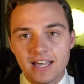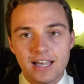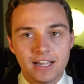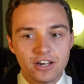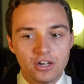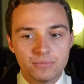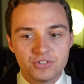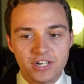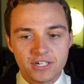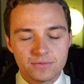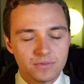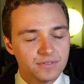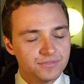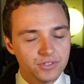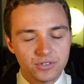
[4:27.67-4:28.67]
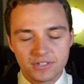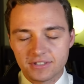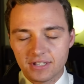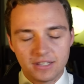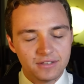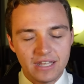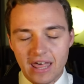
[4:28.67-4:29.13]
dark and objects would have
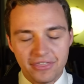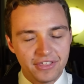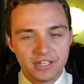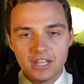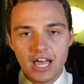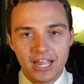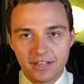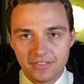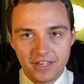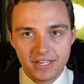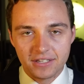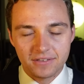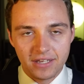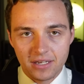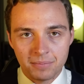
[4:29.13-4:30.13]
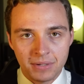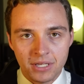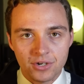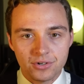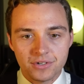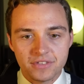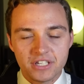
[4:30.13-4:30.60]
looked nothing like they, they
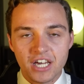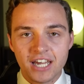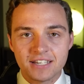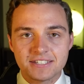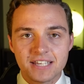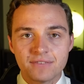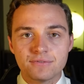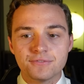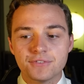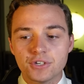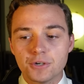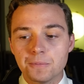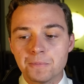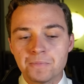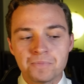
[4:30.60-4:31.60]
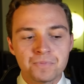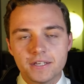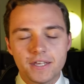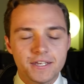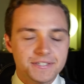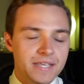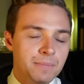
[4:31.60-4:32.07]
appear in the 97 film
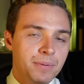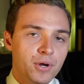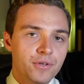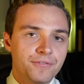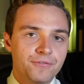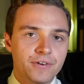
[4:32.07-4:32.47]
is that both